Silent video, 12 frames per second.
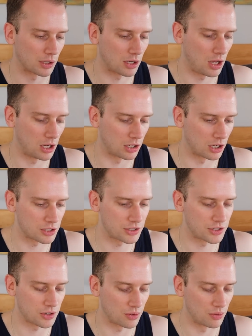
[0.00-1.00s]
with color.
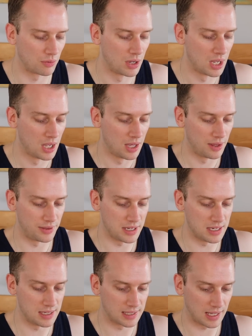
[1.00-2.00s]
So
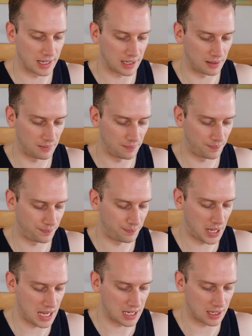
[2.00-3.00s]
these
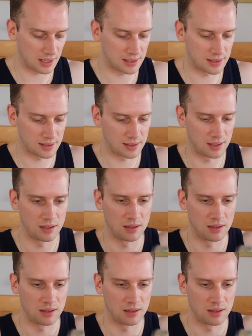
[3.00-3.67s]
pinks,